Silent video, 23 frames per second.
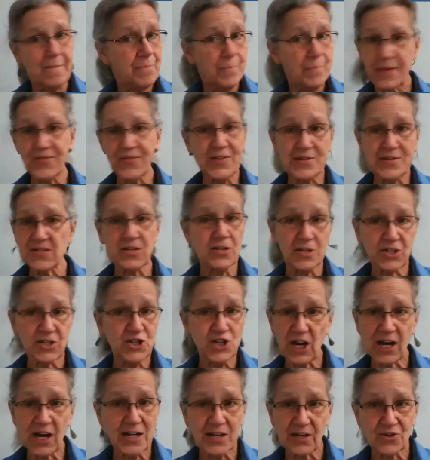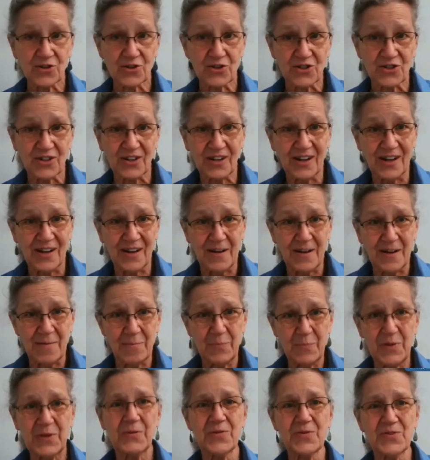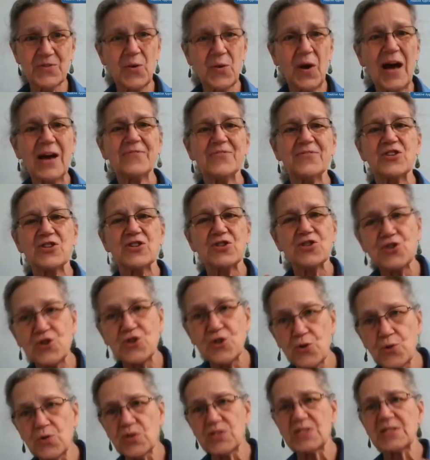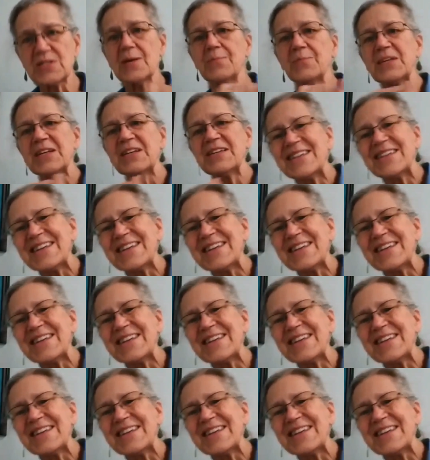nothing's going to change, because you have to do something